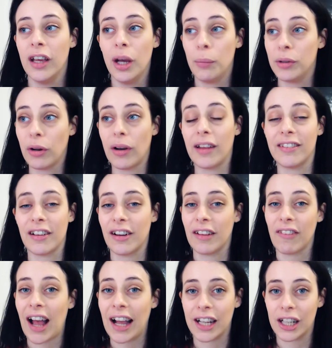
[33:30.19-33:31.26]
We don't necessarily
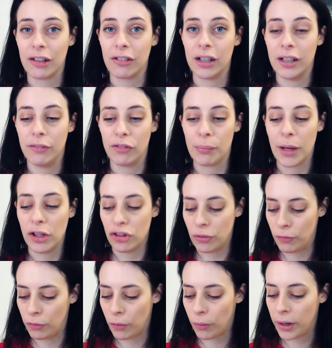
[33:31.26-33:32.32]
have accurate information
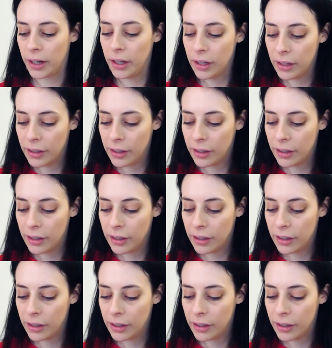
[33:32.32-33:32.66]
for it.